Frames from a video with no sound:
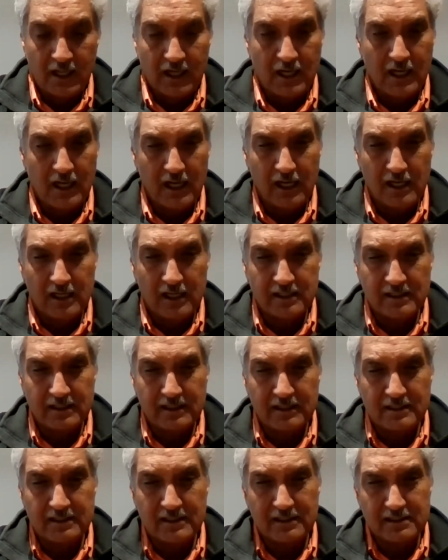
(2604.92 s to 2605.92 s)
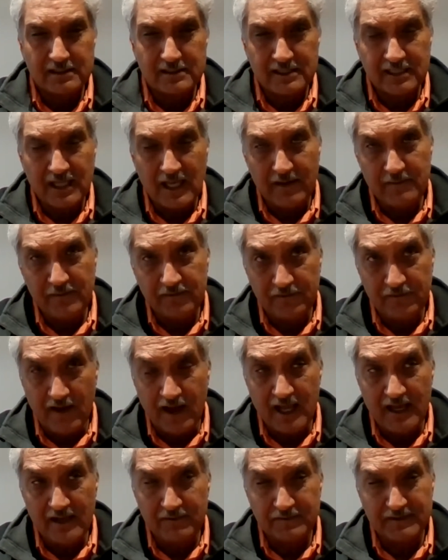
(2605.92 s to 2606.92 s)
uh, type
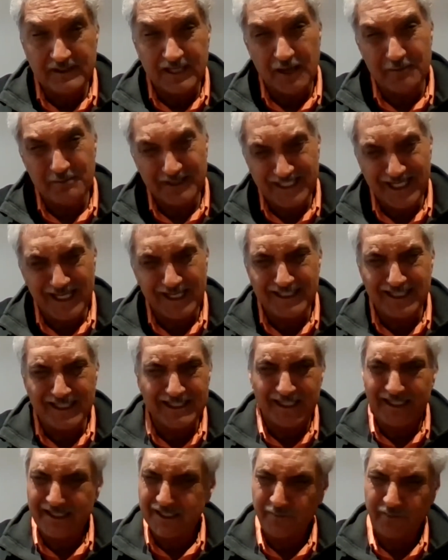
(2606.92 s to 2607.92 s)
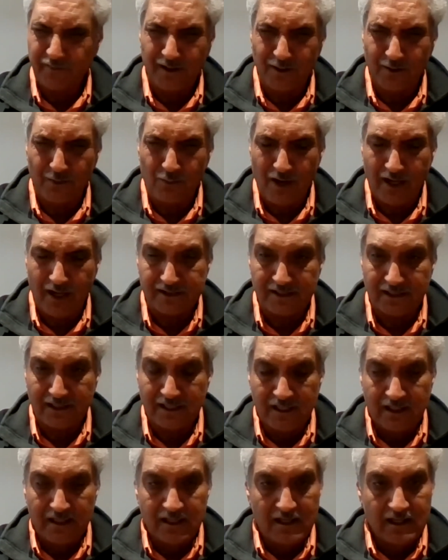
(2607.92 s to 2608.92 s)
five, type six is a difficult one.
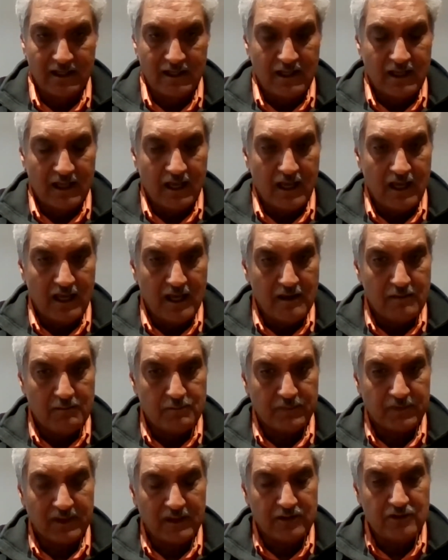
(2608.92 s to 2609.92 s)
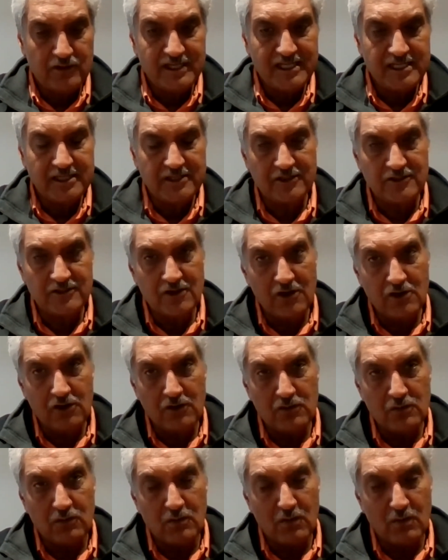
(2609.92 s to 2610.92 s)
Uh, you need to
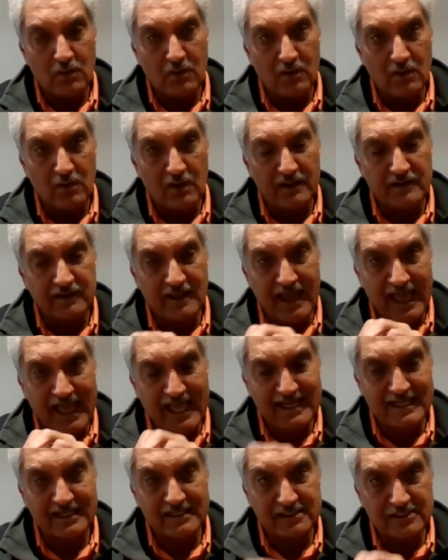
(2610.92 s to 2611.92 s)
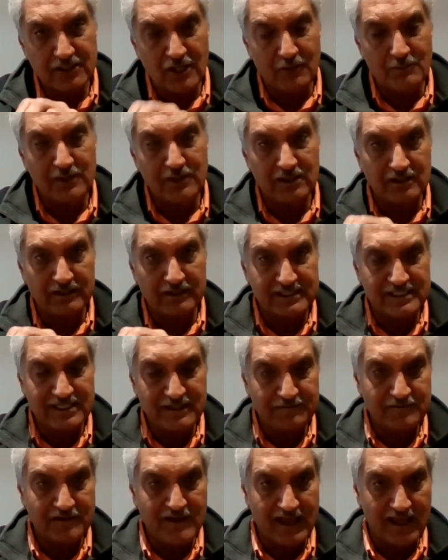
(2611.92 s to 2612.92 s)
know the anatomical
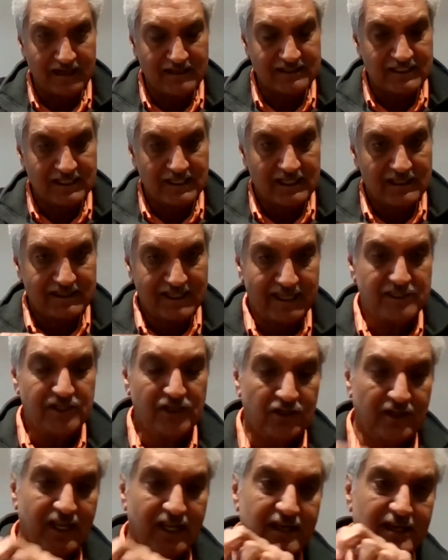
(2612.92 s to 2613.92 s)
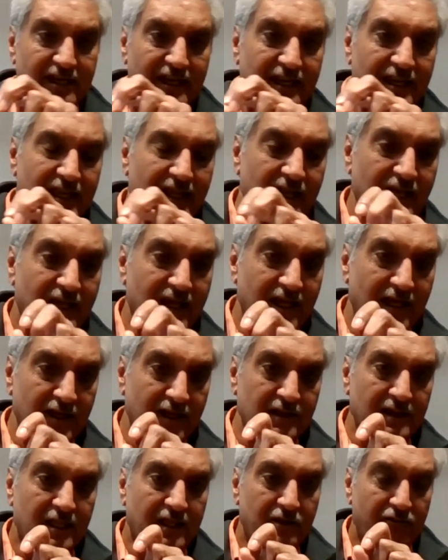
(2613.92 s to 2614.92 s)
defect that you can uh,
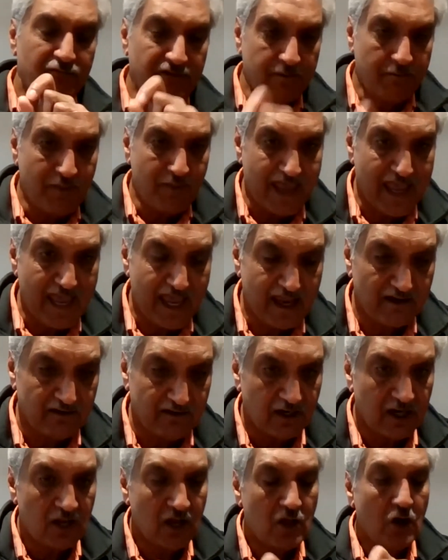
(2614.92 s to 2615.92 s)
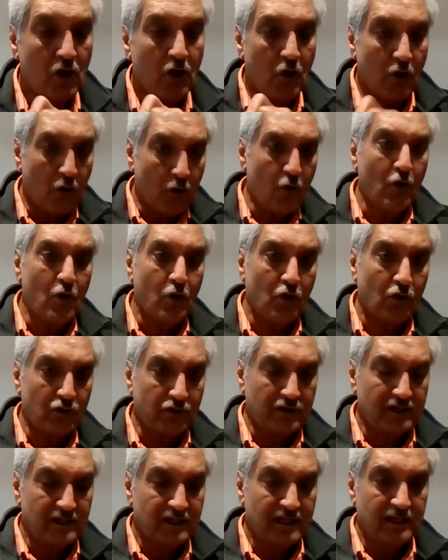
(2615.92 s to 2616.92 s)
repair
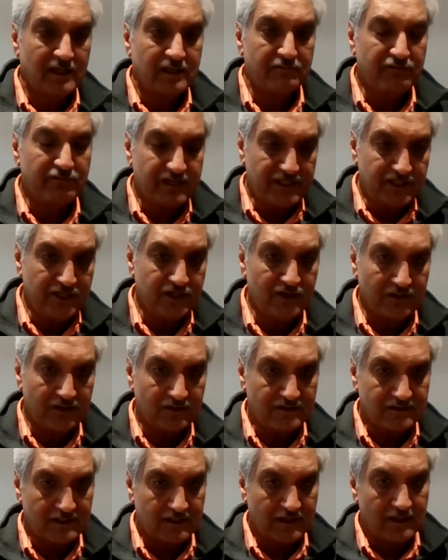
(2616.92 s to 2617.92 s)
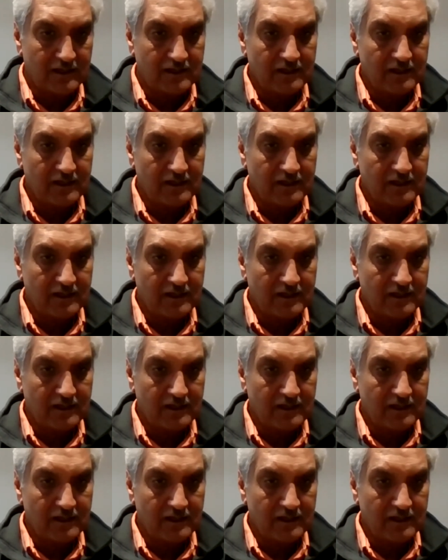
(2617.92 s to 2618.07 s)
or reduce